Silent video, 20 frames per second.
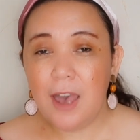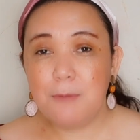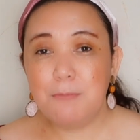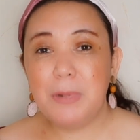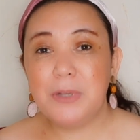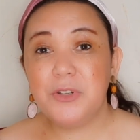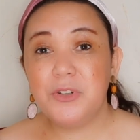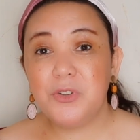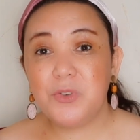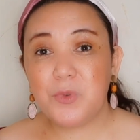
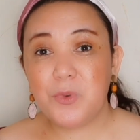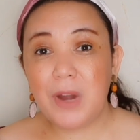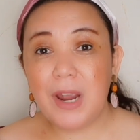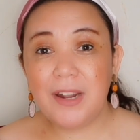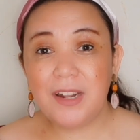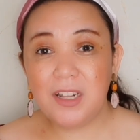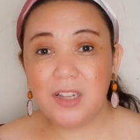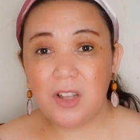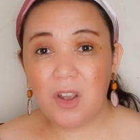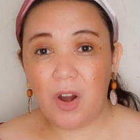But on
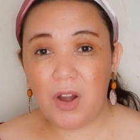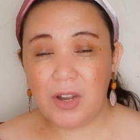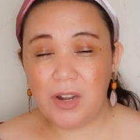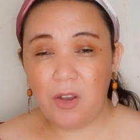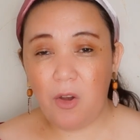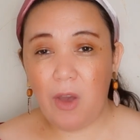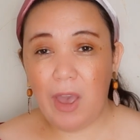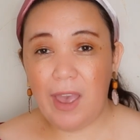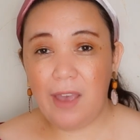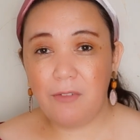credit card,
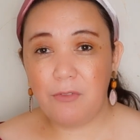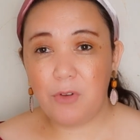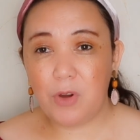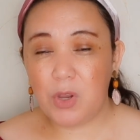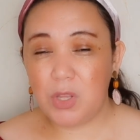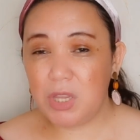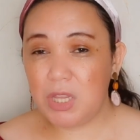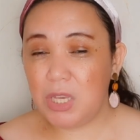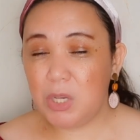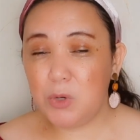
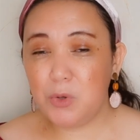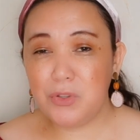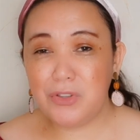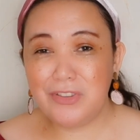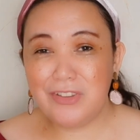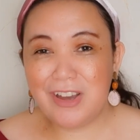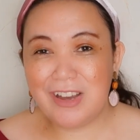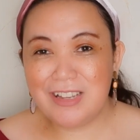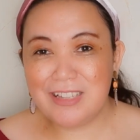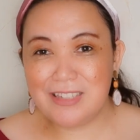however, they could
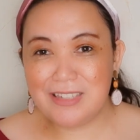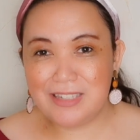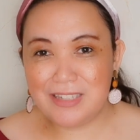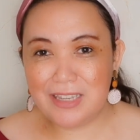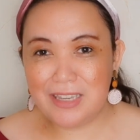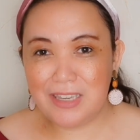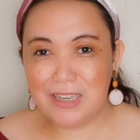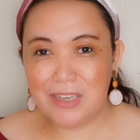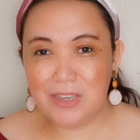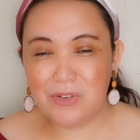not
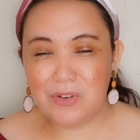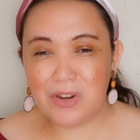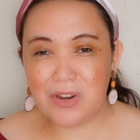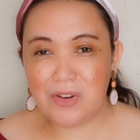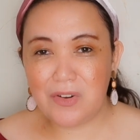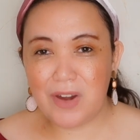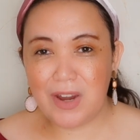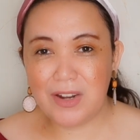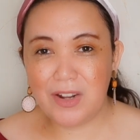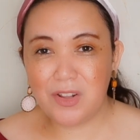see your
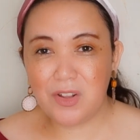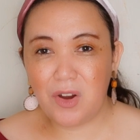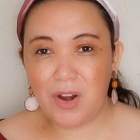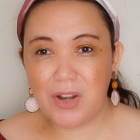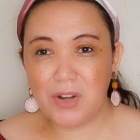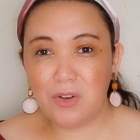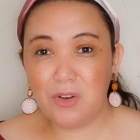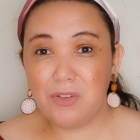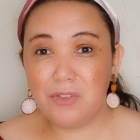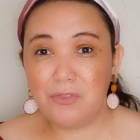credit
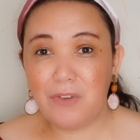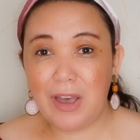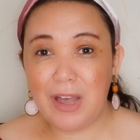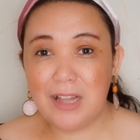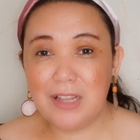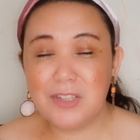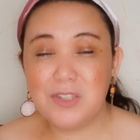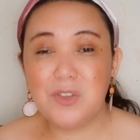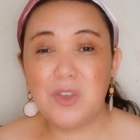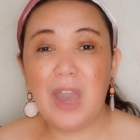card on
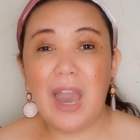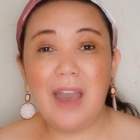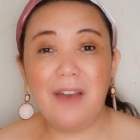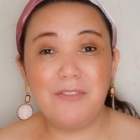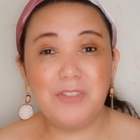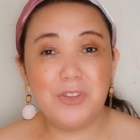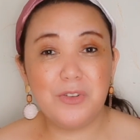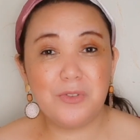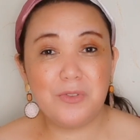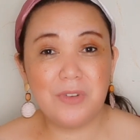file, so you
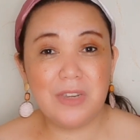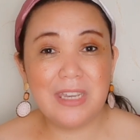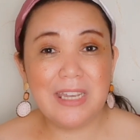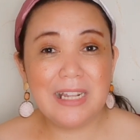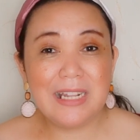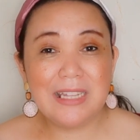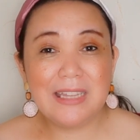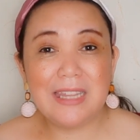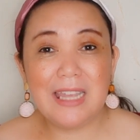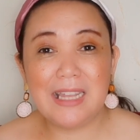have to
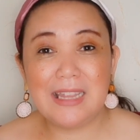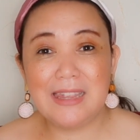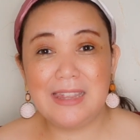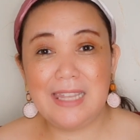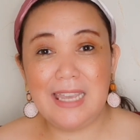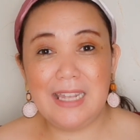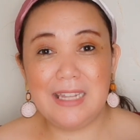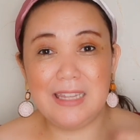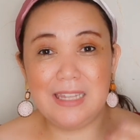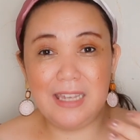really
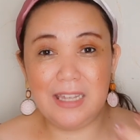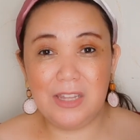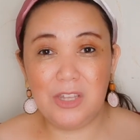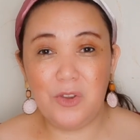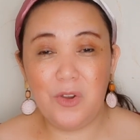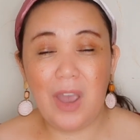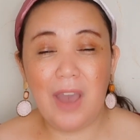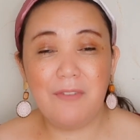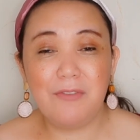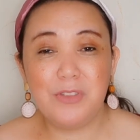dictate that.
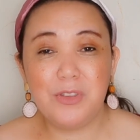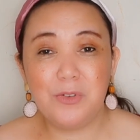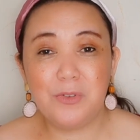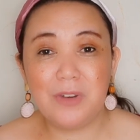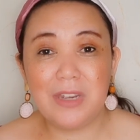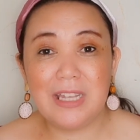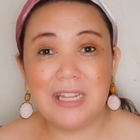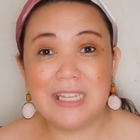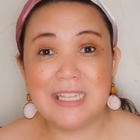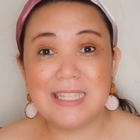You have to
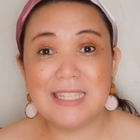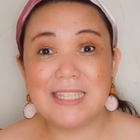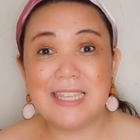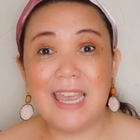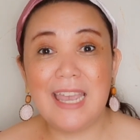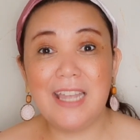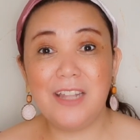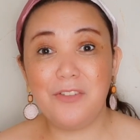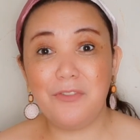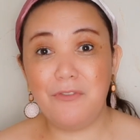really
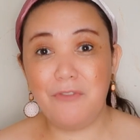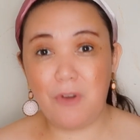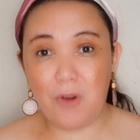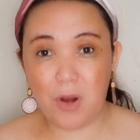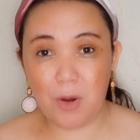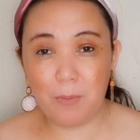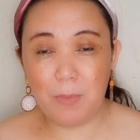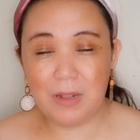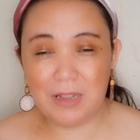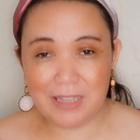say it
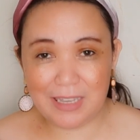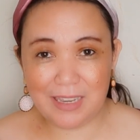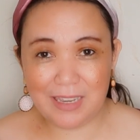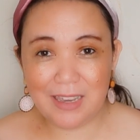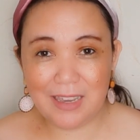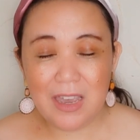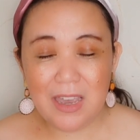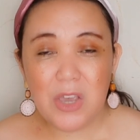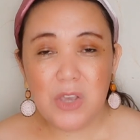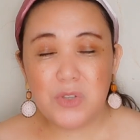
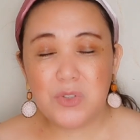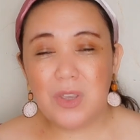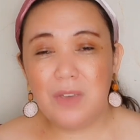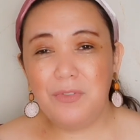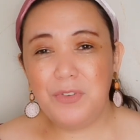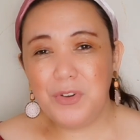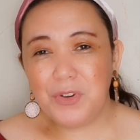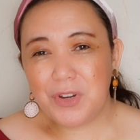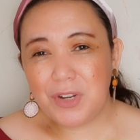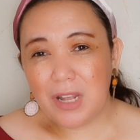verbally. So
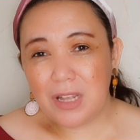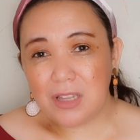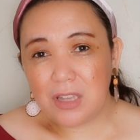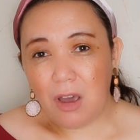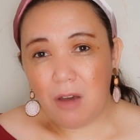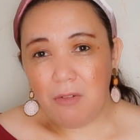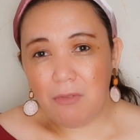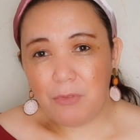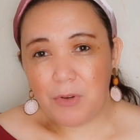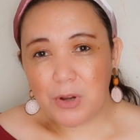if you're not
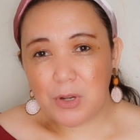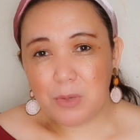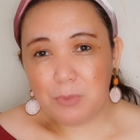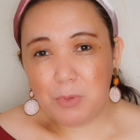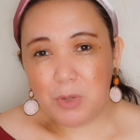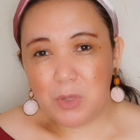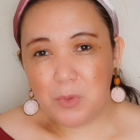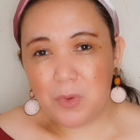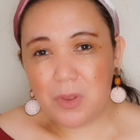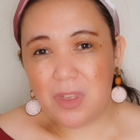
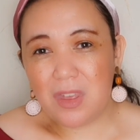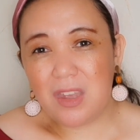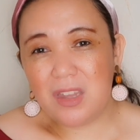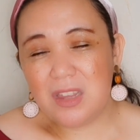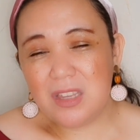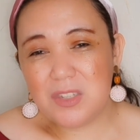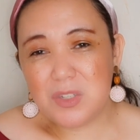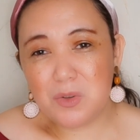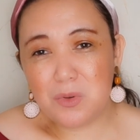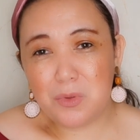comfortable with
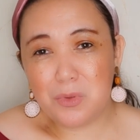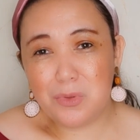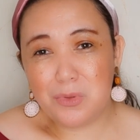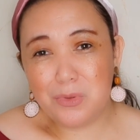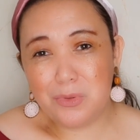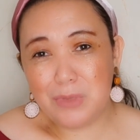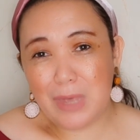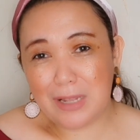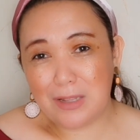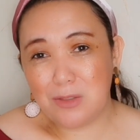it, so
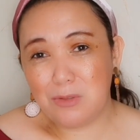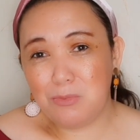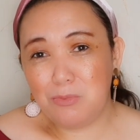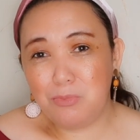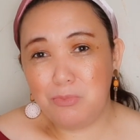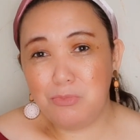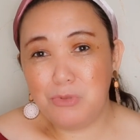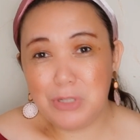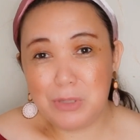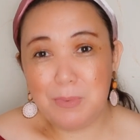that
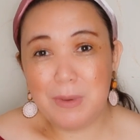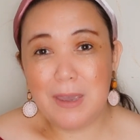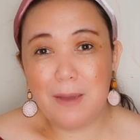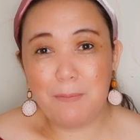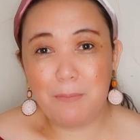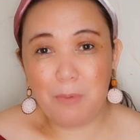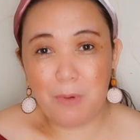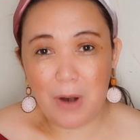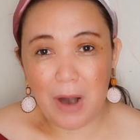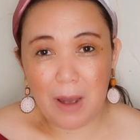would be a
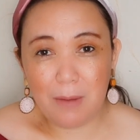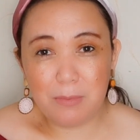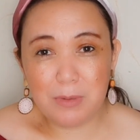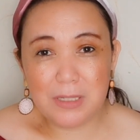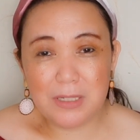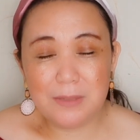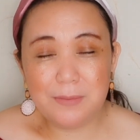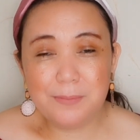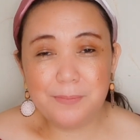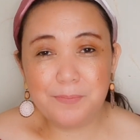
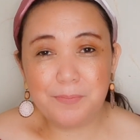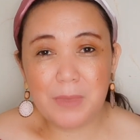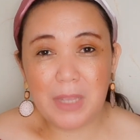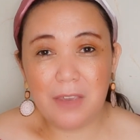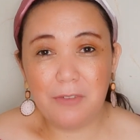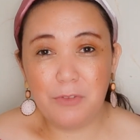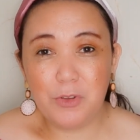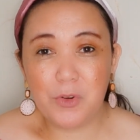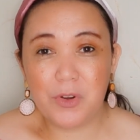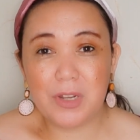problem
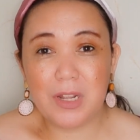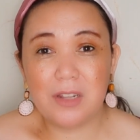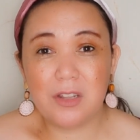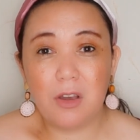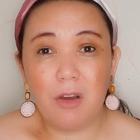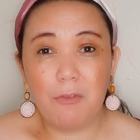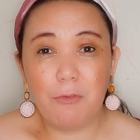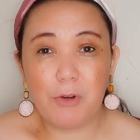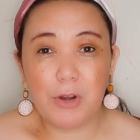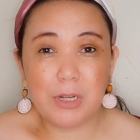if you're not
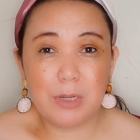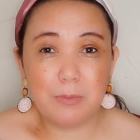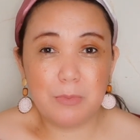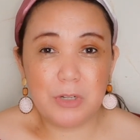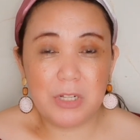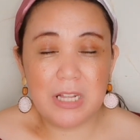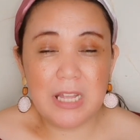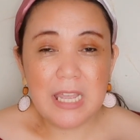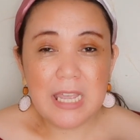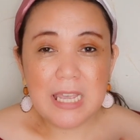
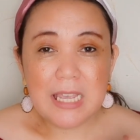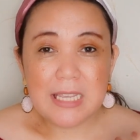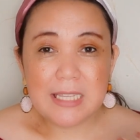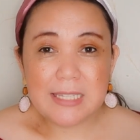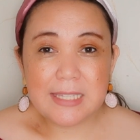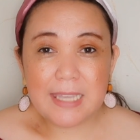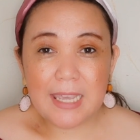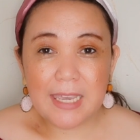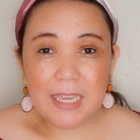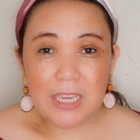comfortable
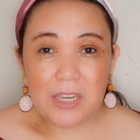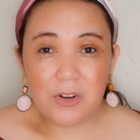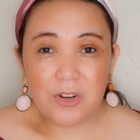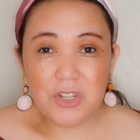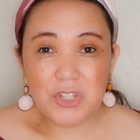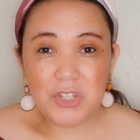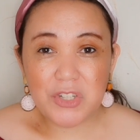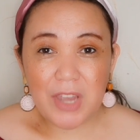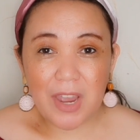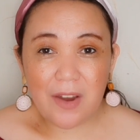saying
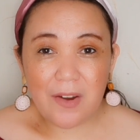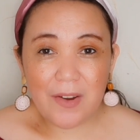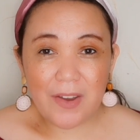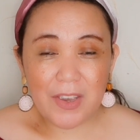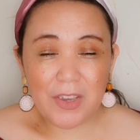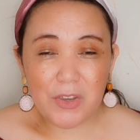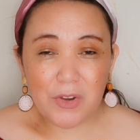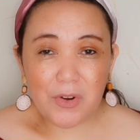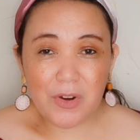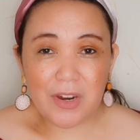or
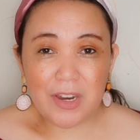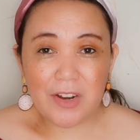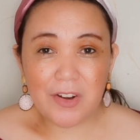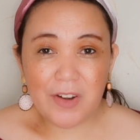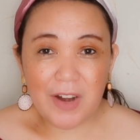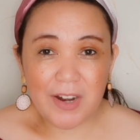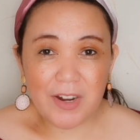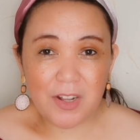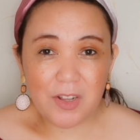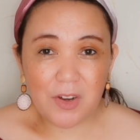sharing your
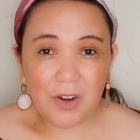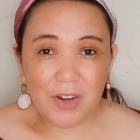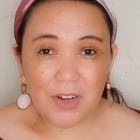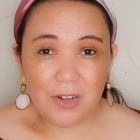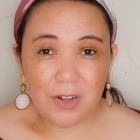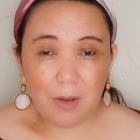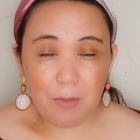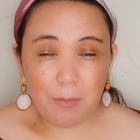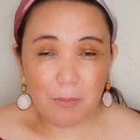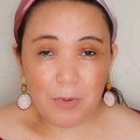credit
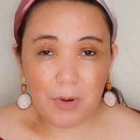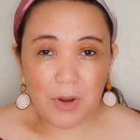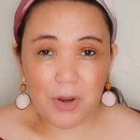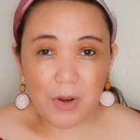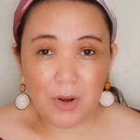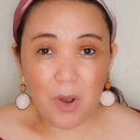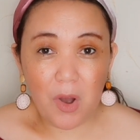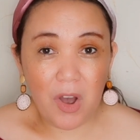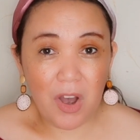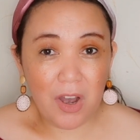card
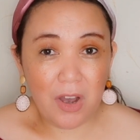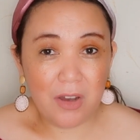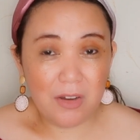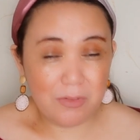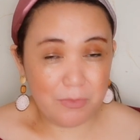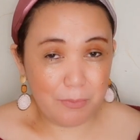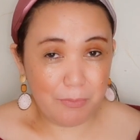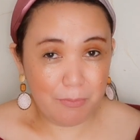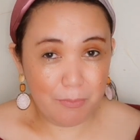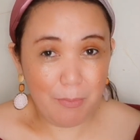number
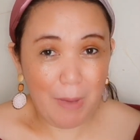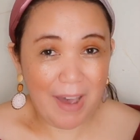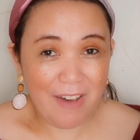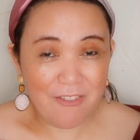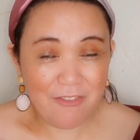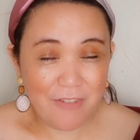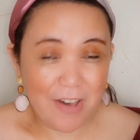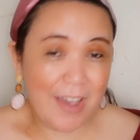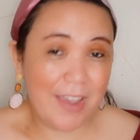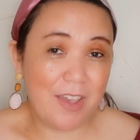
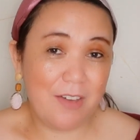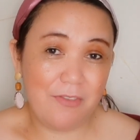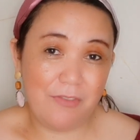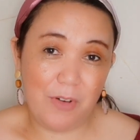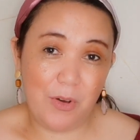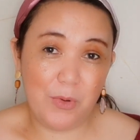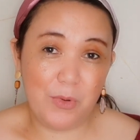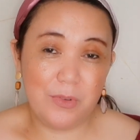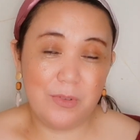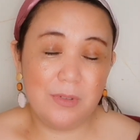via
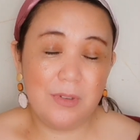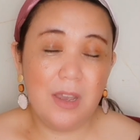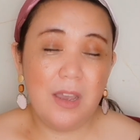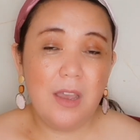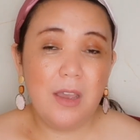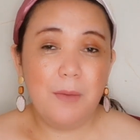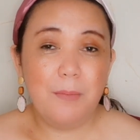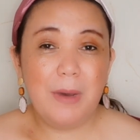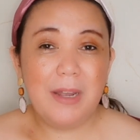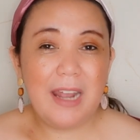phone.
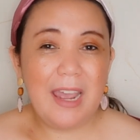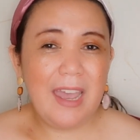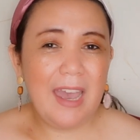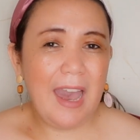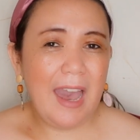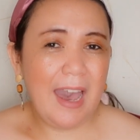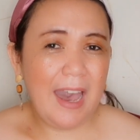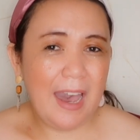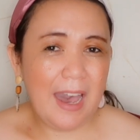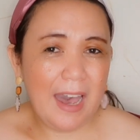But I
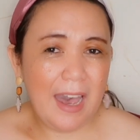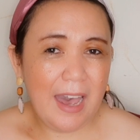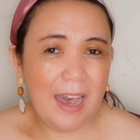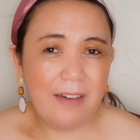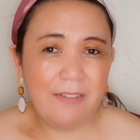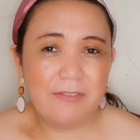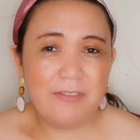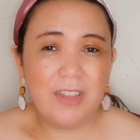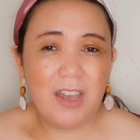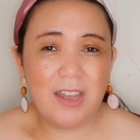
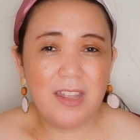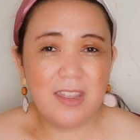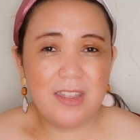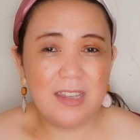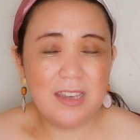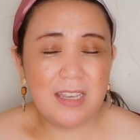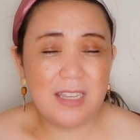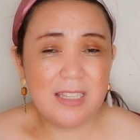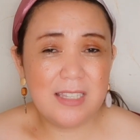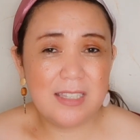have done
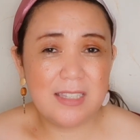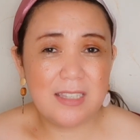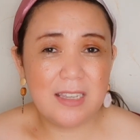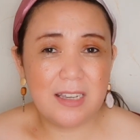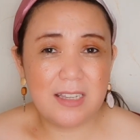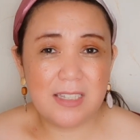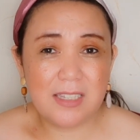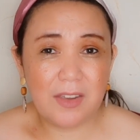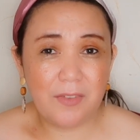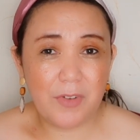this
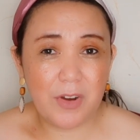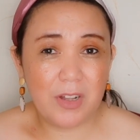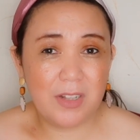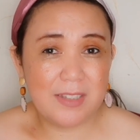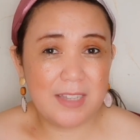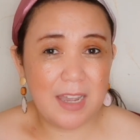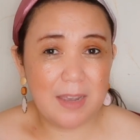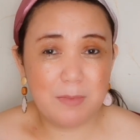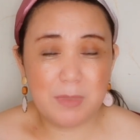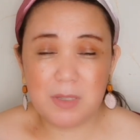several
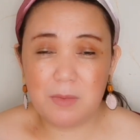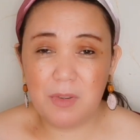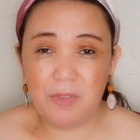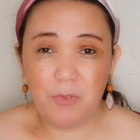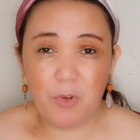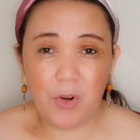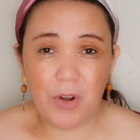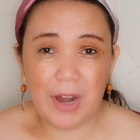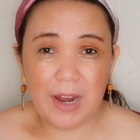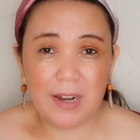times
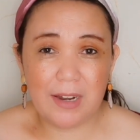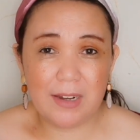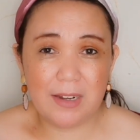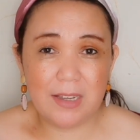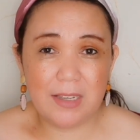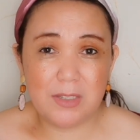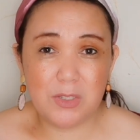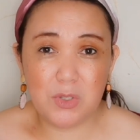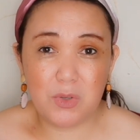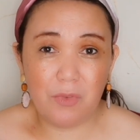before, and
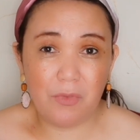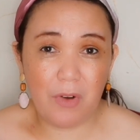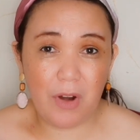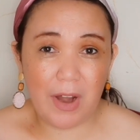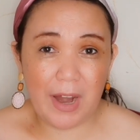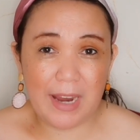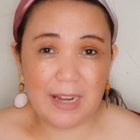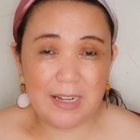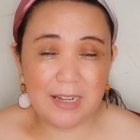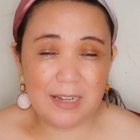so
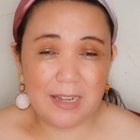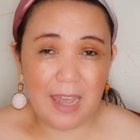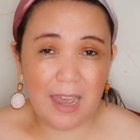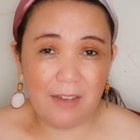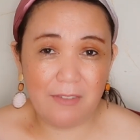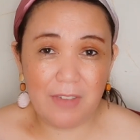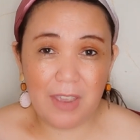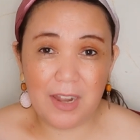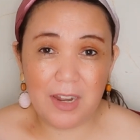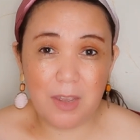far I didn't
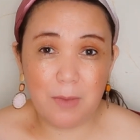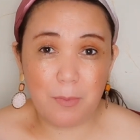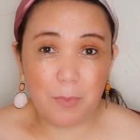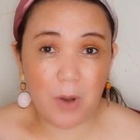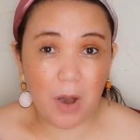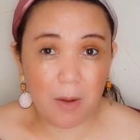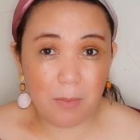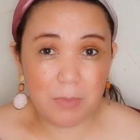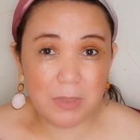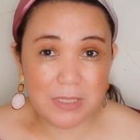have any
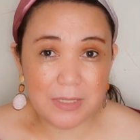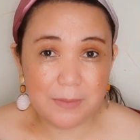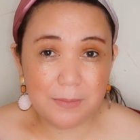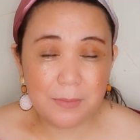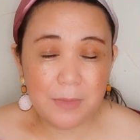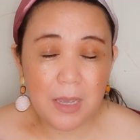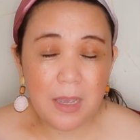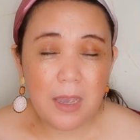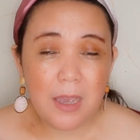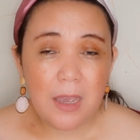problem.